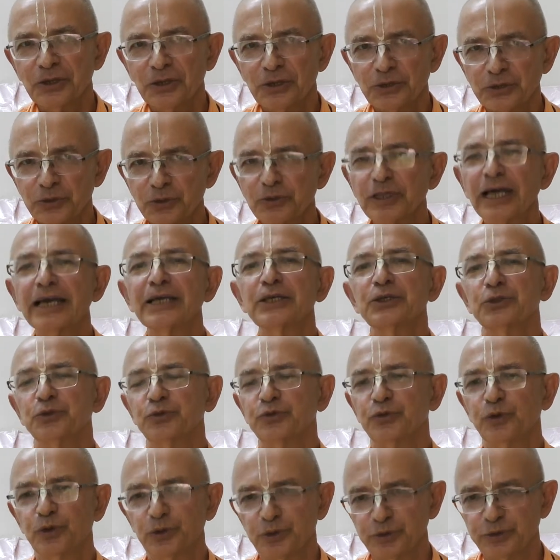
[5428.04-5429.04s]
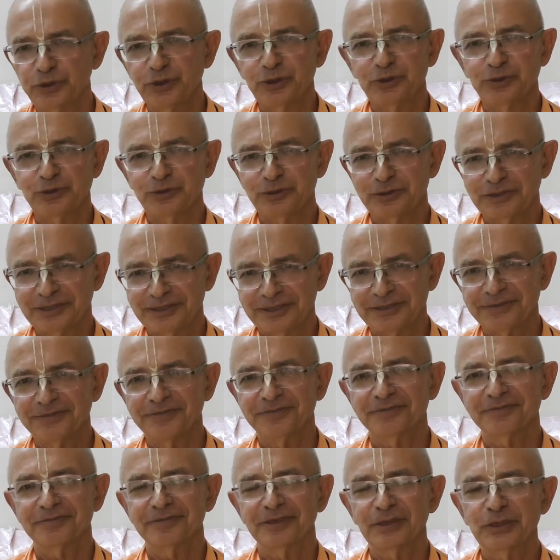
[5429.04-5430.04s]
you like to follow the rules.
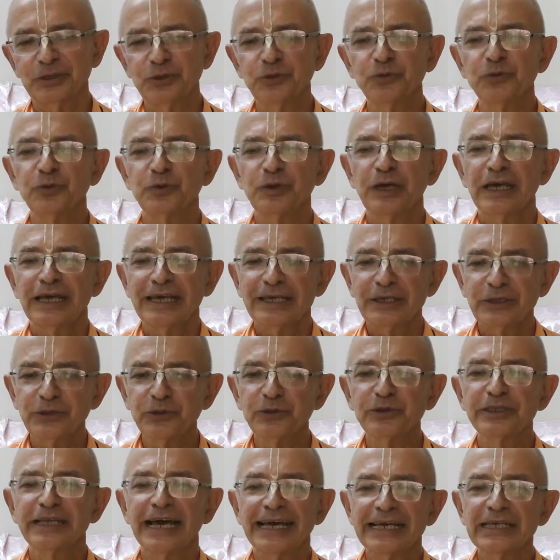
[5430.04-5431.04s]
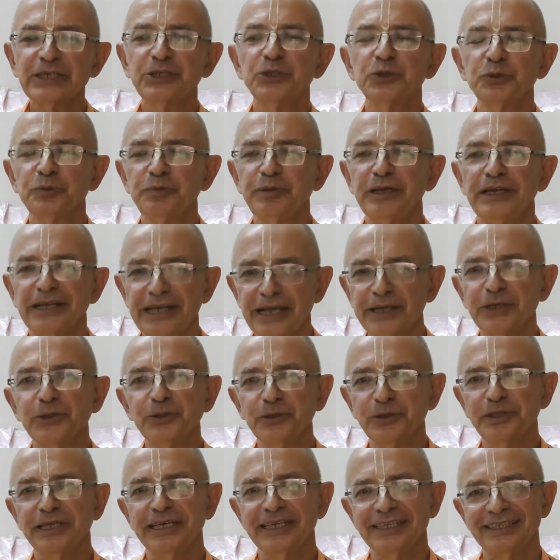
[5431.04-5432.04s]
You like to be
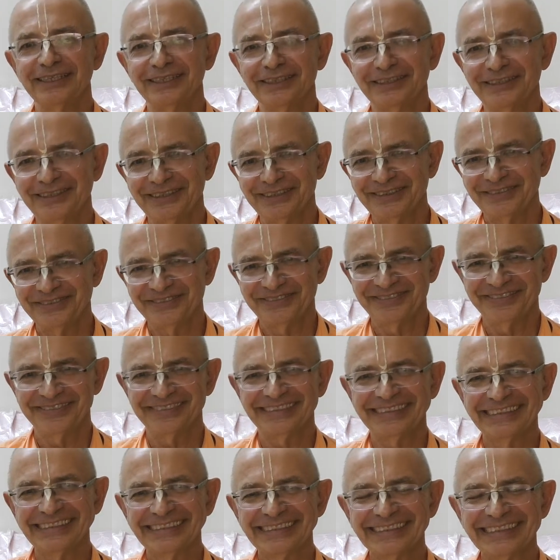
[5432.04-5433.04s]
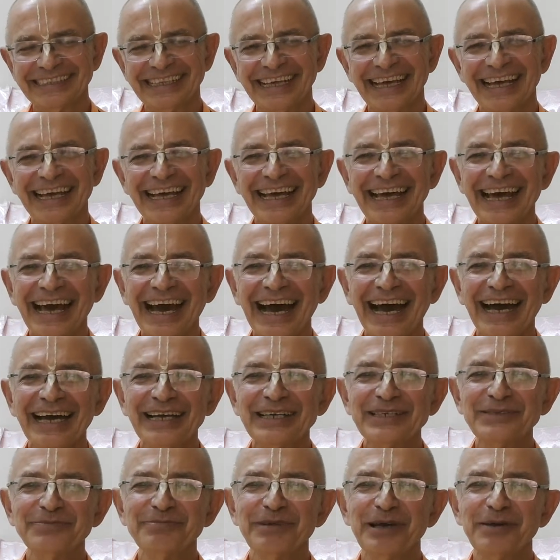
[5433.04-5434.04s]
regulated. I
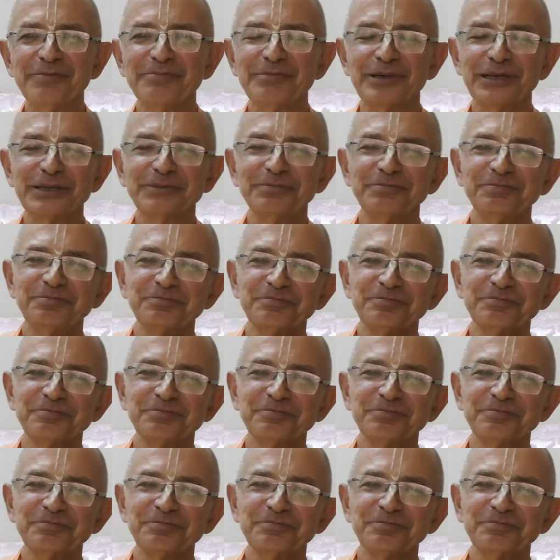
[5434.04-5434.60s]
remember